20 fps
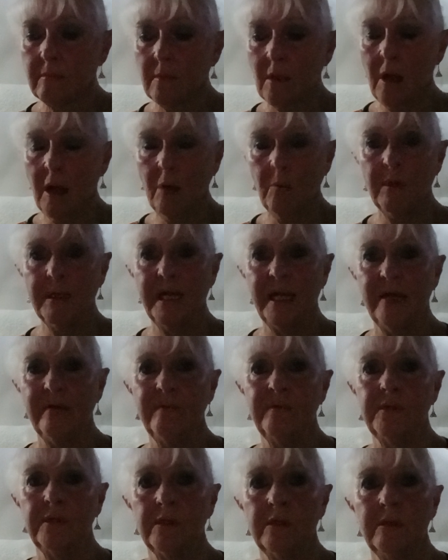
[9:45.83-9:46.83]
I would have
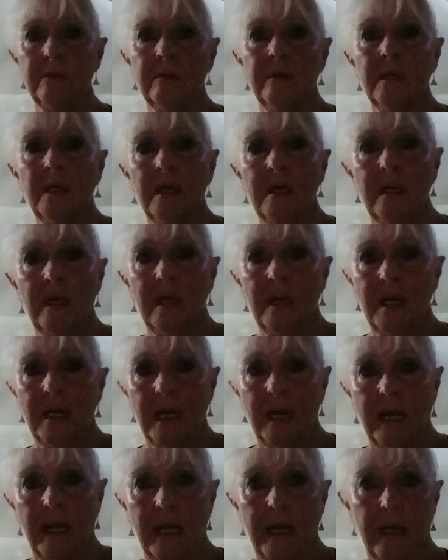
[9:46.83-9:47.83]
to,
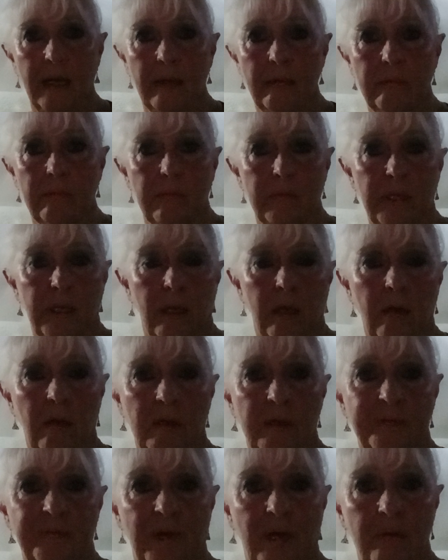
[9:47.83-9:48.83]
like
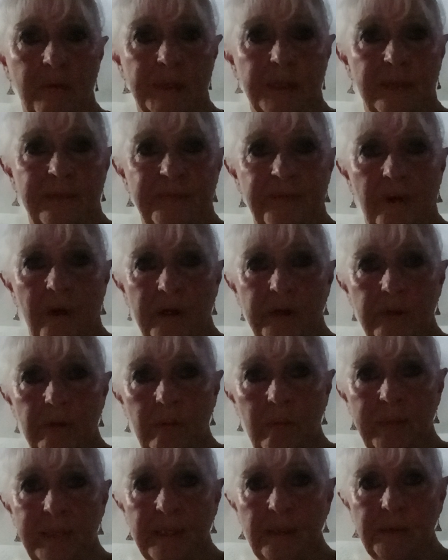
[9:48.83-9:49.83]
if I was confined to a
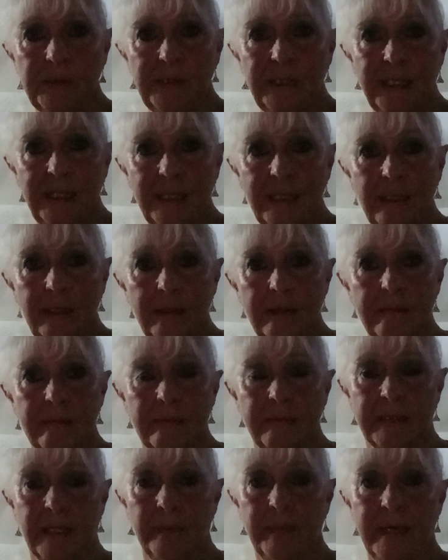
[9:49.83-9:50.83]
wheelchair,
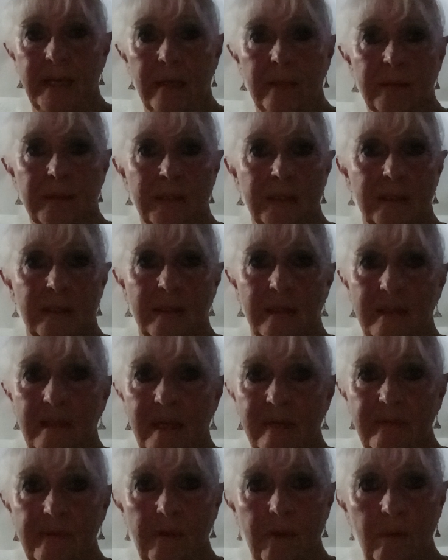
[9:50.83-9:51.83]
some houses
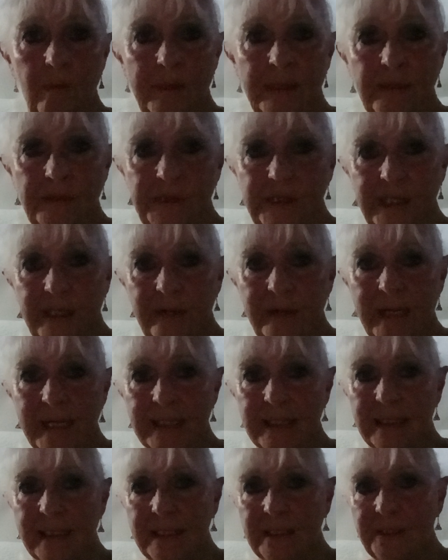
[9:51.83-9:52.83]
haven't got wheelchair
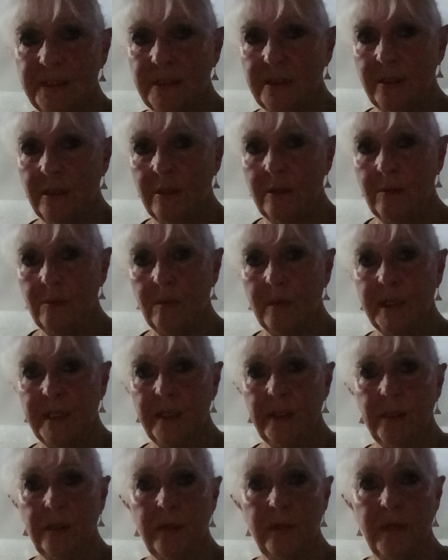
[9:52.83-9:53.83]
access, what do
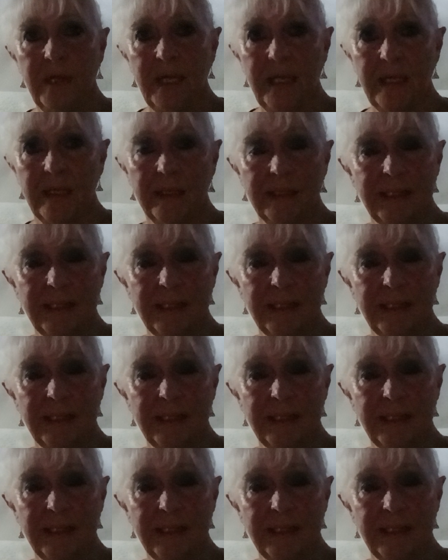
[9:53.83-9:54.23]
you do then?